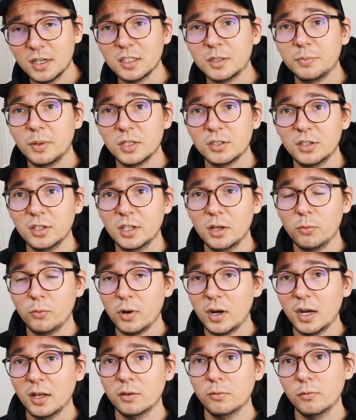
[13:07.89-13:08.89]
especially the
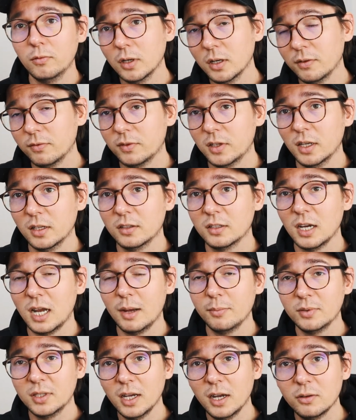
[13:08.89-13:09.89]
one with the
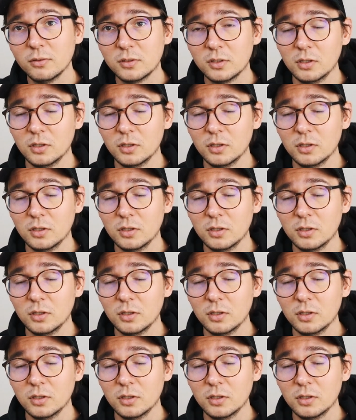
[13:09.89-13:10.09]
top down.